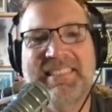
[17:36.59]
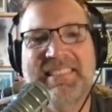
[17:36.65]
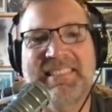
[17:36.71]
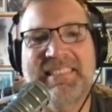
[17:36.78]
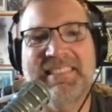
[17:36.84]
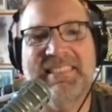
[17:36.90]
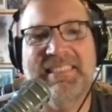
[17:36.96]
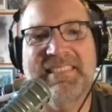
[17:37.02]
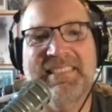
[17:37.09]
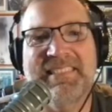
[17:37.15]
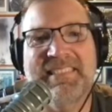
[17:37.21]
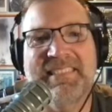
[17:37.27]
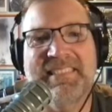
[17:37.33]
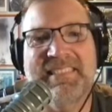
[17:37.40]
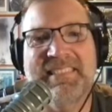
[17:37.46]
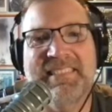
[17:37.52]

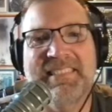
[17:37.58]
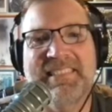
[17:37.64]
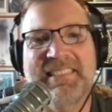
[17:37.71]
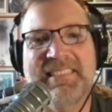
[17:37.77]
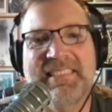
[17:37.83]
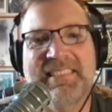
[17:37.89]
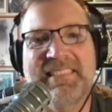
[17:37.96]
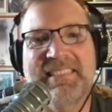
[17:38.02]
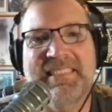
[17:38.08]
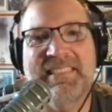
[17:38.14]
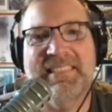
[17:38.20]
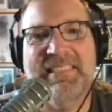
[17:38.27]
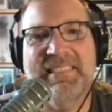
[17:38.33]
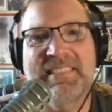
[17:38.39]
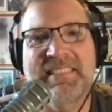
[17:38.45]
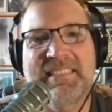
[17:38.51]

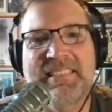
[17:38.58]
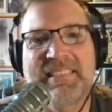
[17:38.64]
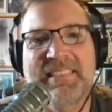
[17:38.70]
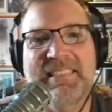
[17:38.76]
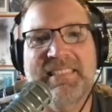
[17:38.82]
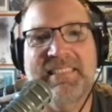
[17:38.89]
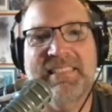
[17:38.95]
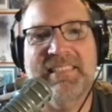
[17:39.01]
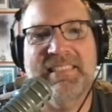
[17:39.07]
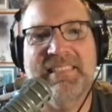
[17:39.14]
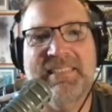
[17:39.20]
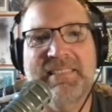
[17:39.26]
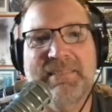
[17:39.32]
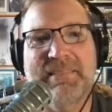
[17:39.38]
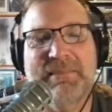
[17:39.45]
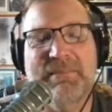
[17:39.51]

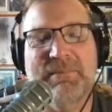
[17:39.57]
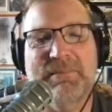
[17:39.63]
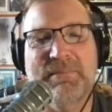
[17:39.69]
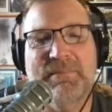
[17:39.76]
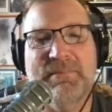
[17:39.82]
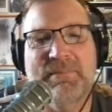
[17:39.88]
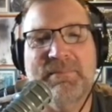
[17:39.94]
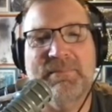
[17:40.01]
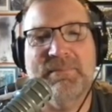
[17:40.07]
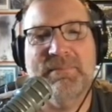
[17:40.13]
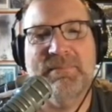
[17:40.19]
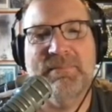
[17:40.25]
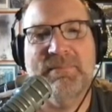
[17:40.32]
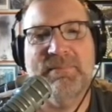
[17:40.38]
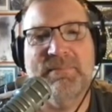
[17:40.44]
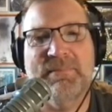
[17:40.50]

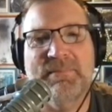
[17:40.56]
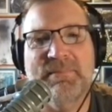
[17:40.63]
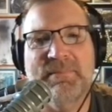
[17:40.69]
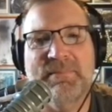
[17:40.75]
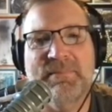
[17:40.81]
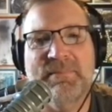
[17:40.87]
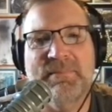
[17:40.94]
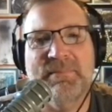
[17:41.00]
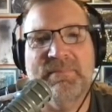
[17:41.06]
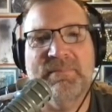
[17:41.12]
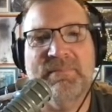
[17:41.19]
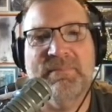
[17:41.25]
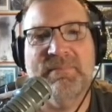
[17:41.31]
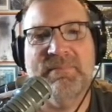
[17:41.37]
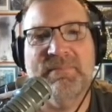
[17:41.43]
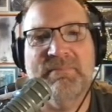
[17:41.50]

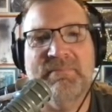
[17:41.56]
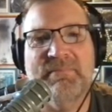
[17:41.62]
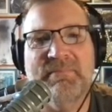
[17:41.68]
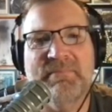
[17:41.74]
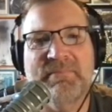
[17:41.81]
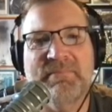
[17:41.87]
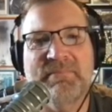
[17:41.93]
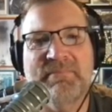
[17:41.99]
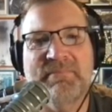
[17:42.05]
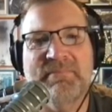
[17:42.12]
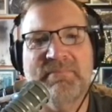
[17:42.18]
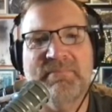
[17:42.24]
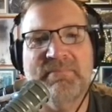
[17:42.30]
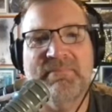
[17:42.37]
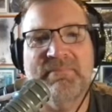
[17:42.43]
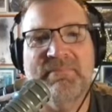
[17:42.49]

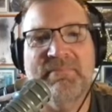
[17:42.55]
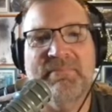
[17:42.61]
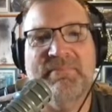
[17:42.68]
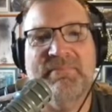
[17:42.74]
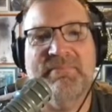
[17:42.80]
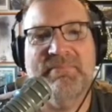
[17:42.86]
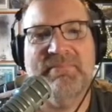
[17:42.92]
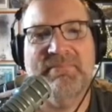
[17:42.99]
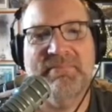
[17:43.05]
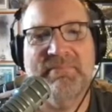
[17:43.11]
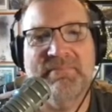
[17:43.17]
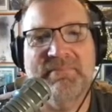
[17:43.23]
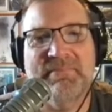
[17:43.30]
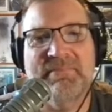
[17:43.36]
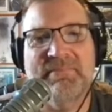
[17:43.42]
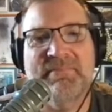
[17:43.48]

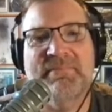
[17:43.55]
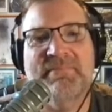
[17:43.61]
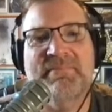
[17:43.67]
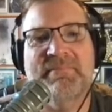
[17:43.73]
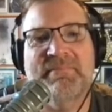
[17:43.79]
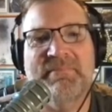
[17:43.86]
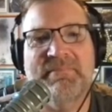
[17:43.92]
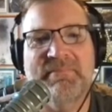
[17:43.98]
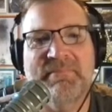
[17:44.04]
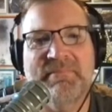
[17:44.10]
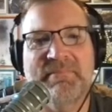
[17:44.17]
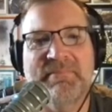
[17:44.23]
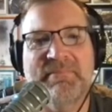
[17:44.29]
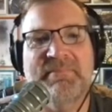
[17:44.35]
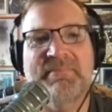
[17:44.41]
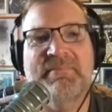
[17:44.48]

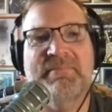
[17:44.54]
(silent)